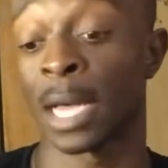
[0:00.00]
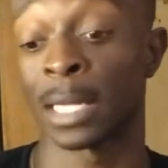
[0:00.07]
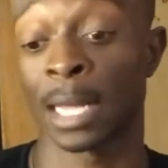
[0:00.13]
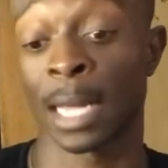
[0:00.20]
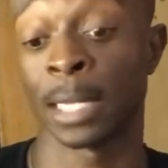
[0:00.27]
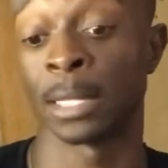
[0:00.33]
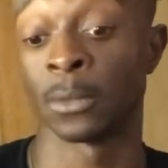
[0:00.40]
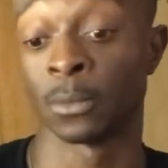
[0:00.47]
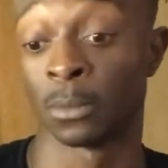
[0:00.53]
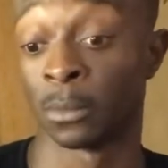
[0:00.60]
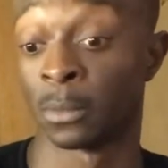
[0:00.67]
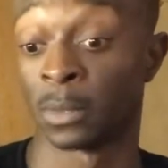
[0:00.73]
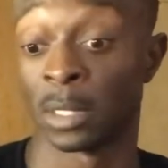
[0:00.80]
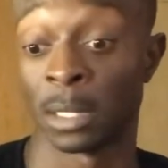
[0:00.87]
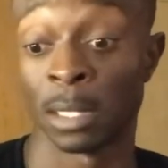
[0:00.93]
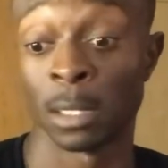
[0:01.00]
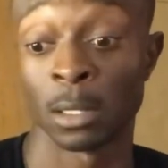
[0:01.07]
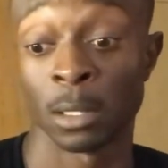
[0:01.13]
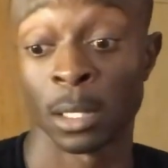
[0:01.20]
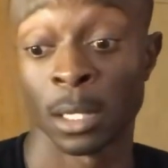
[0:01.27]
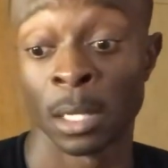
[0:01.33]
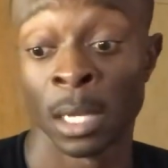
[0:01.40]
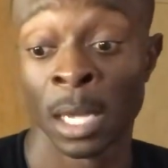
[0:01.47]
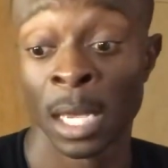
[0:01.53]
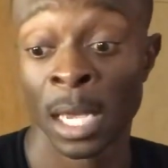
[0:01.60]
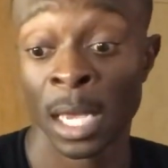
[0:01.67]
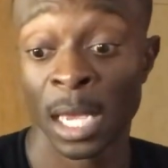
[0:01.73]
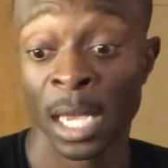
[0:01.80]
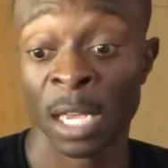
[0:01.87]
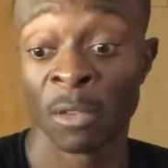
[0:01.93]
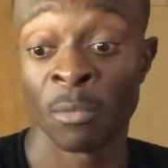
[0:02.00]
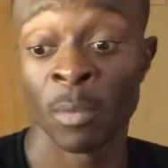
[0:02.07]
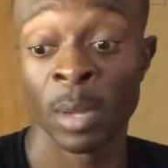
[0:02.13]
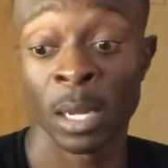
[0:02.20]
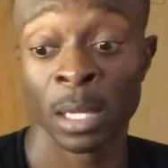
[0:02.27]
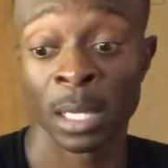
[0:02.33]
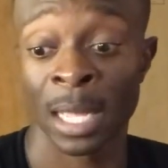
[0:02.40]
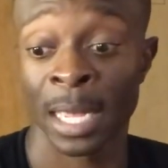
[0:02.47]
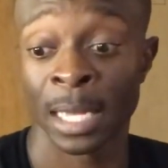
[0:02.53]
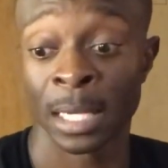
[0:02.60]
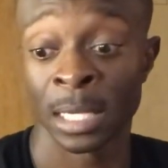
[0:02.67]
Like, literally, it's been like